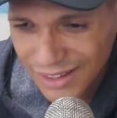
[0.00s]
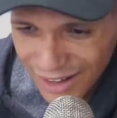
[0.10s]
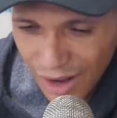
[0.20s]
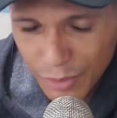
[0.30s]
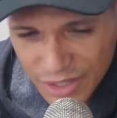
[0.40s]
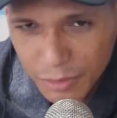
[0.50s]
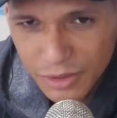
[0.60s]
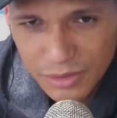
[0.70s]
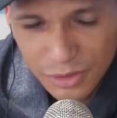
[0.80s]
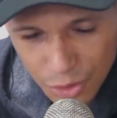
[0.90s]
I was able to
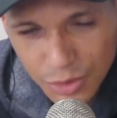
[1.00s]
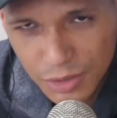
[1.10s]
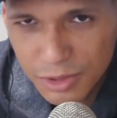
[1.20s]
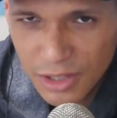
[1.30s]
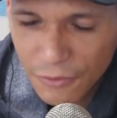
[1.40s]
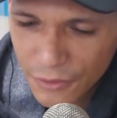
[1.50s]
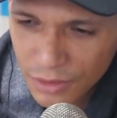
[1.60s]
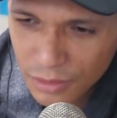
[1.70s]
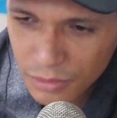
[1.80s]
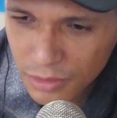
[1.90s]
do some stuff in
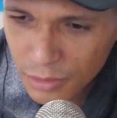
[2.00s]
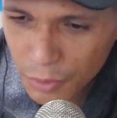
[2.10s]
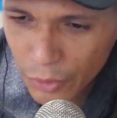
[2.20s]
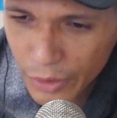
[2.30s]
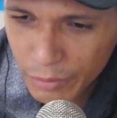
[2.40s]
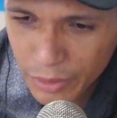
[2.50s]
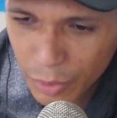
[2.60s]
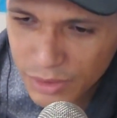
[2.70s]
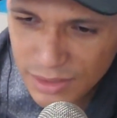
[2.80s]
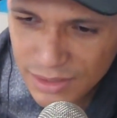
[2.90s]
the program, but it
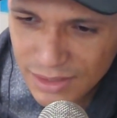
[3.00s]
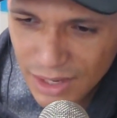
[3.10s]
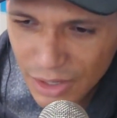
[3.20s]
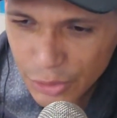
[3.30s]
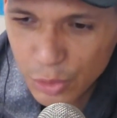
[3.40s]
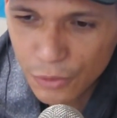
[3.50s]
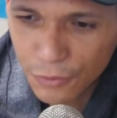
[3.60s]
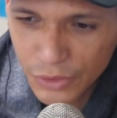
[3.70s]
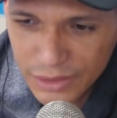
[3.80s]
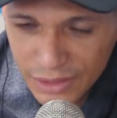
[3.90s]
wasn't as
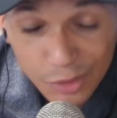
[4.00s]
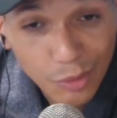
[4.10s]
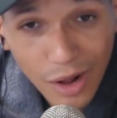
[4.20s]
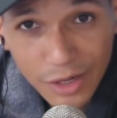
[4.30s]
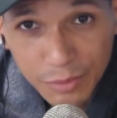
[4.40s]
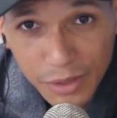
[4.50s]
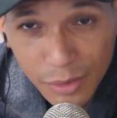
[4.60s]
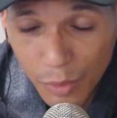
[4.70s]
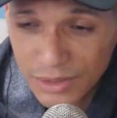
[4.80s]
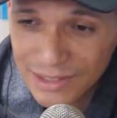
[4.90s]
user-friendly as GarageBand.
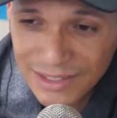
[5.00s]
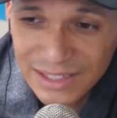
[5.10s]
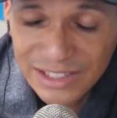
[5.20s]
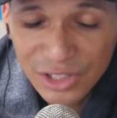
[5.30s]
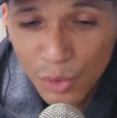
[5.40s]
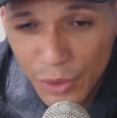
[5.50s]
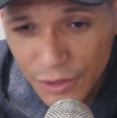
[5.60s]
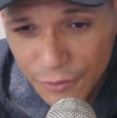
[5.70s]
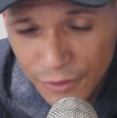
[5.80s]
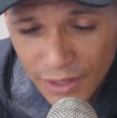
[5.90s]
It wasn't as
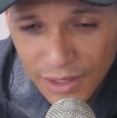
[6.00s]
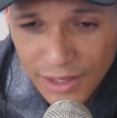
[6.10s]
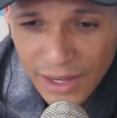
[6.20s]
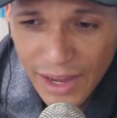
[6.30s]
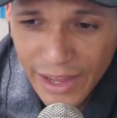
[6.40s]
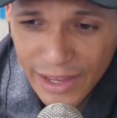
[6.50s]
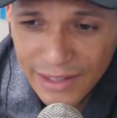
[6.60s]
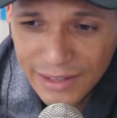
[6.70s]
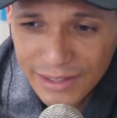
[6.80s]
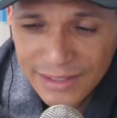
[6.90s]
intuitive,
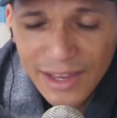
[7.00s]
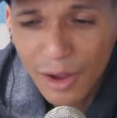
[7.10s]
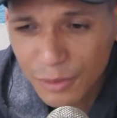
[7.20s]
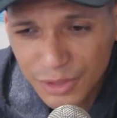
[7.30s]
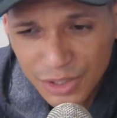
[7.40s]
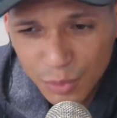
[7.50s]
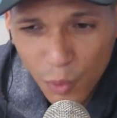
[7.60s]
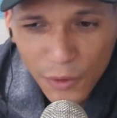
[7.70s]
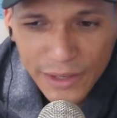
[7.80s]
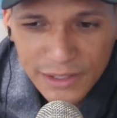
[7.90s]
and the sounds just
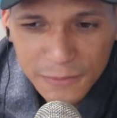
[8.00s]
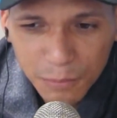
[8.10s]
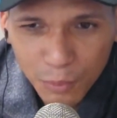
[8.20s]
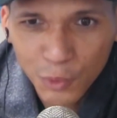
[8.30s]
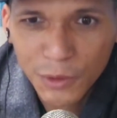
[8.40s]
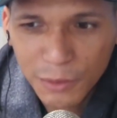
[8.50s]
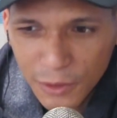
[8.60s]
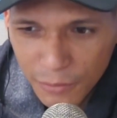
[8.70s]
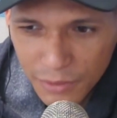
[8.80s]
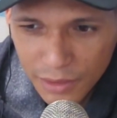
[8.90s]
weren't as
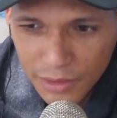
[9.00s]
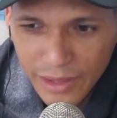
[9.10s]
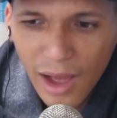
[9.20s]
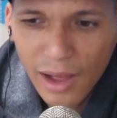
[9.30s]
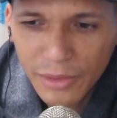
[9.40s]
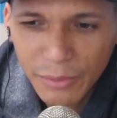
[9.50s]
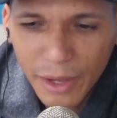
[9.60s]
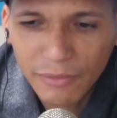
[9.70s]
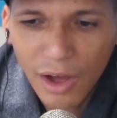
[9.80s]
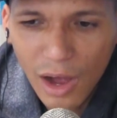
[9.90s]
premium. The
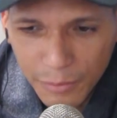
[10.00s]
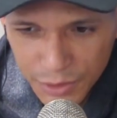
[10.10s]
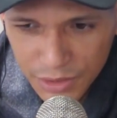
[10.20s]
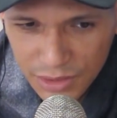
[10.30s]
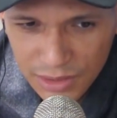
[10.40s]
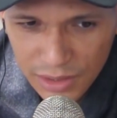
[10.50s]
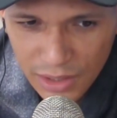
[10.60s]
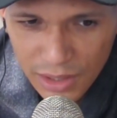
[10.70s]
amount of options, the